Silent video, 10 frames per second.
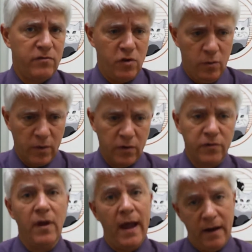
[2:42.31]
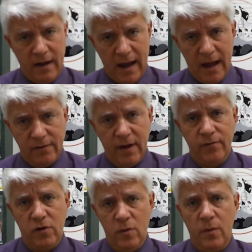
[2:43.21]
tumors and cats
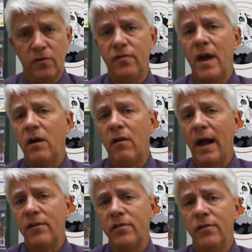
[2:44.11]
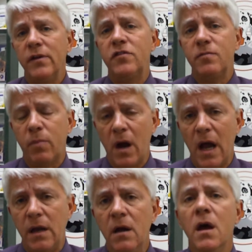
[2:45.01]
have tumors that are actually
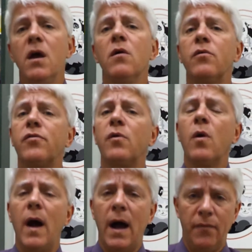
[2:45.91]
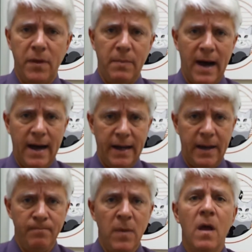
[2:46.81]
spread throughout the
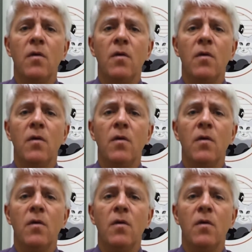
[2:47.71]
body.